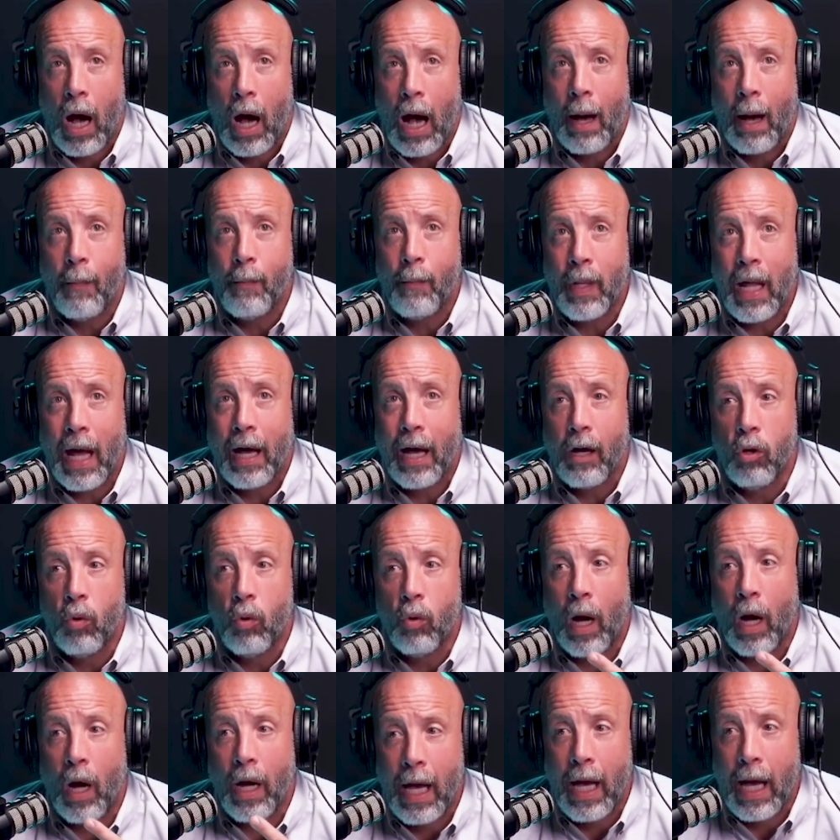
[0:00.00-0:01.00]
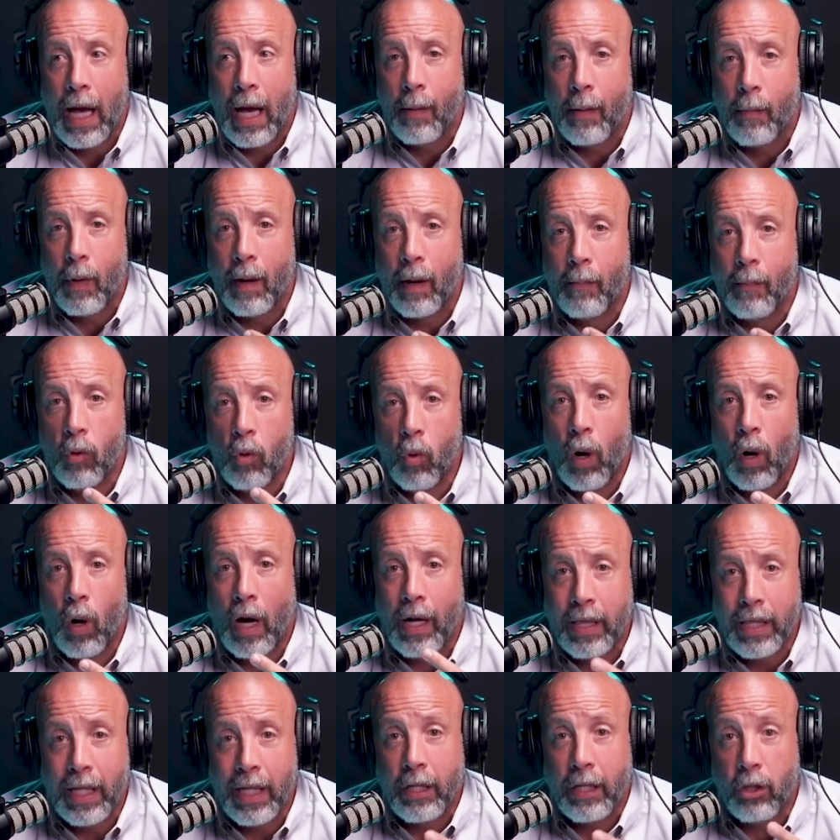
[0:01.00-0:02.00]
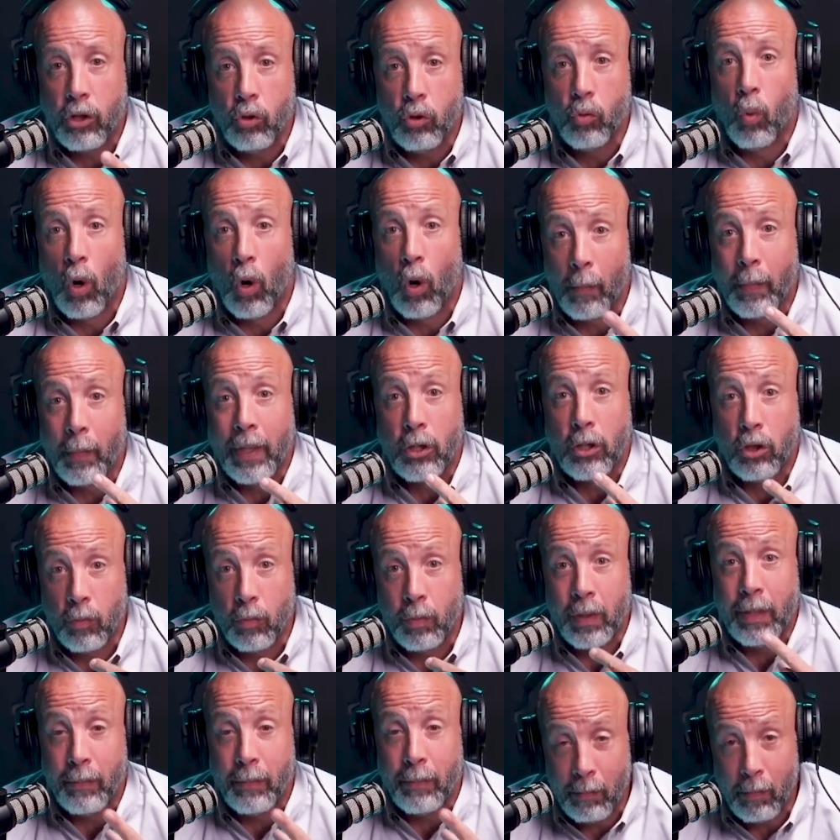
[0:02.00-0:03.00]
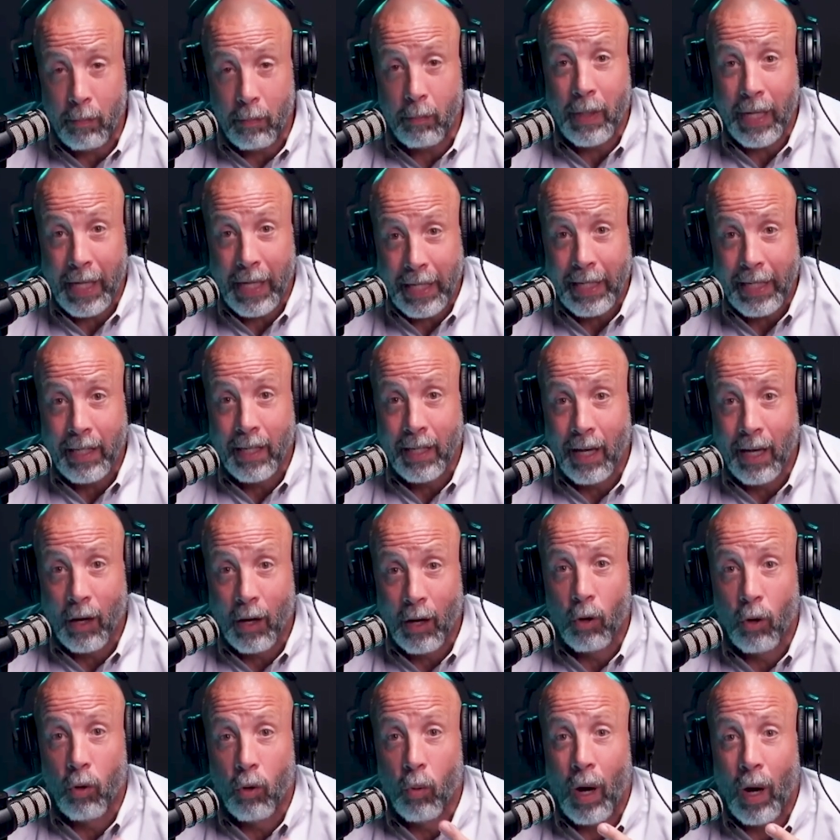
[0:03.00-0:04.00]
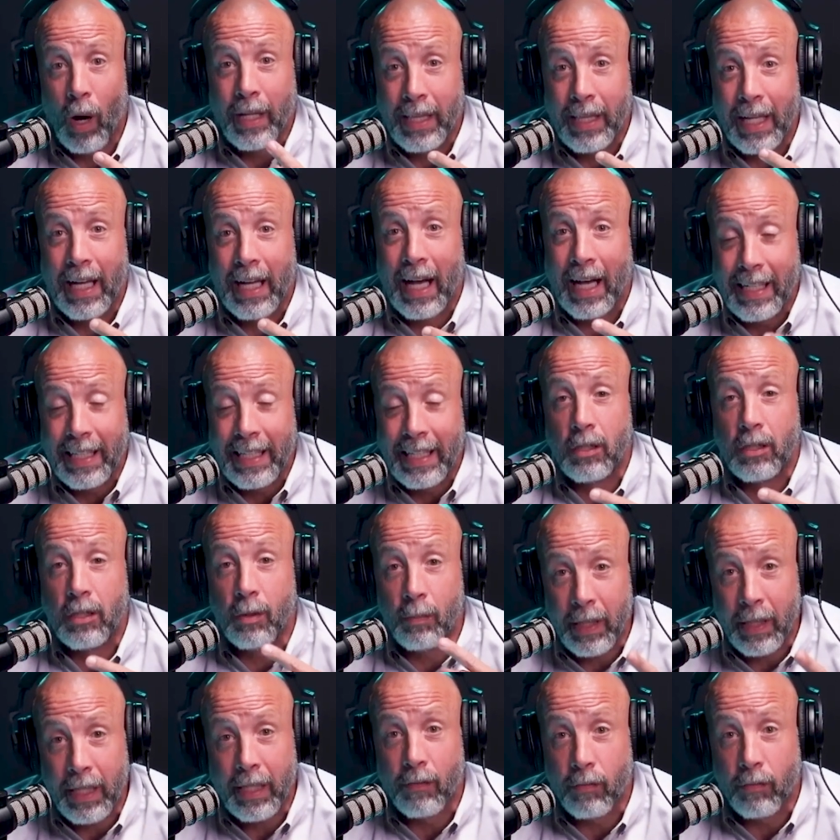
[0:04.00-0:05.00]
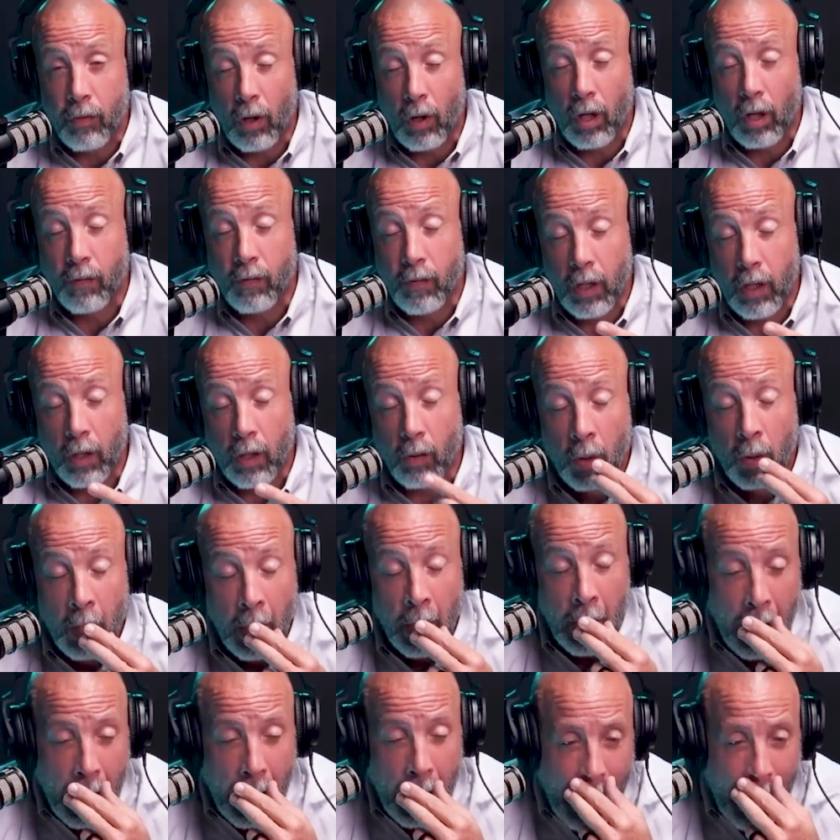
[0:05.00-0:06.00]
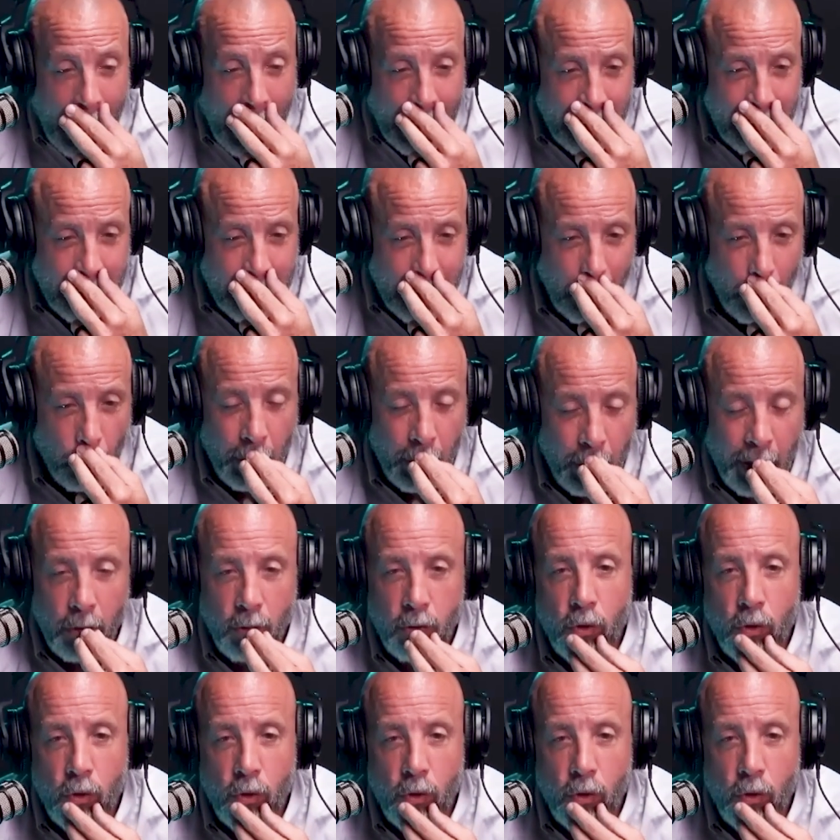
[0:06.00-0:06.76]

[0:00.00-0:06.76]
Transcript: I'm not who I am. I'm who I think you want me to be, or who I think I need to be in front of you. And so we